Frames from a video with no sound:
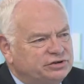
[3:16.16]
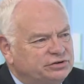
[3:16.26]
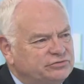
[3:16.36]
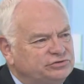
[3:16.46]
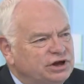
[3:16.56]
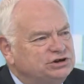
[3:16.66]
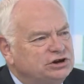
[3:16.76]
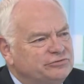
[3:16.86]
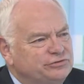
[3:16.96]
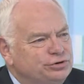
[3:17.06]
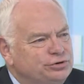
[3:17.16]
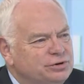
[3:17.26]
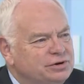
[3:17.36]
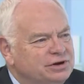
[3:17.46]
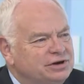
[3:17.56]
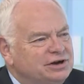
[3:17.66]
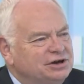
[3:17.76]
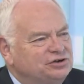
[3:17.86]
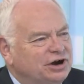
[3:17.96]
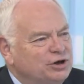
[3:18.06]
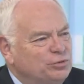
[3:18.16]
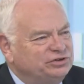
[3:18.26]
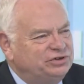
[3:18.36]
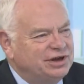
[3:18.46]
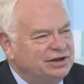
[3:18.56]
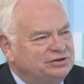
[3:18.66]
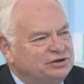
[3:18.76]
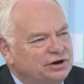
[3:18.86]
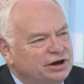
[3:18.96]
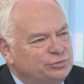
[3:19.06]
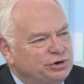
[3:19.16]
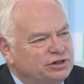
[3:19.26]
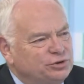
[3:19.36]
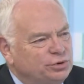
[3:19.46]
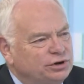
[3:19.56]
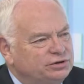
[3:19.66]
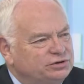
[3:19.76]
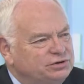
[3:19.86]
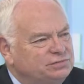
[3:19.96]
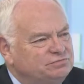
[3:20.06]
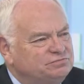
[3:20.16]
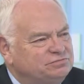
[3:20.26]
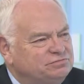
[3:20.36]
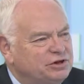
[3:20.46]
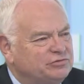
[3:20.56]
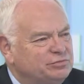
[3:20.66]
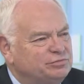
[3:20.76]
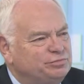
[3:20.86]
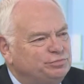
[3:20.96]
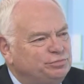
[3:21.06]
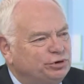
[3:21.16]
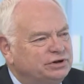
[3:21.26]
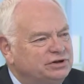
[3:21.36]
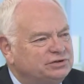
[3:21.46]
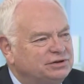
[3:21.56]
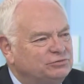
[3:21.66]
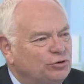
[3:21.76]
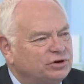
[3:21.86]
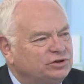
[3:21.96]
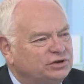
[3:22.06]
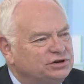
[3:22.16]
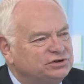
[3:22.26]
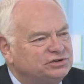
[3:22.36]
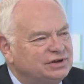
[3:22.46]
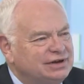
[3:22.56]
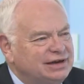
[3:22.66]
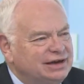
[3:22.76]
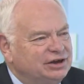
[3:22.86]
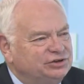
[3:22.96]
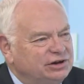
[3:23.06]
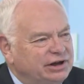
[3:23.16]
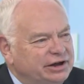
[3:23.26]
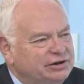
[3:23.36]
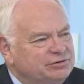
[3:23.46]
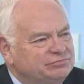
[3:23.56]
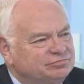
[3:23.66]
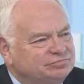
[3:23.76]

sense of déjà vu, trying once again to try and bring the world's different bodies and organisations into line?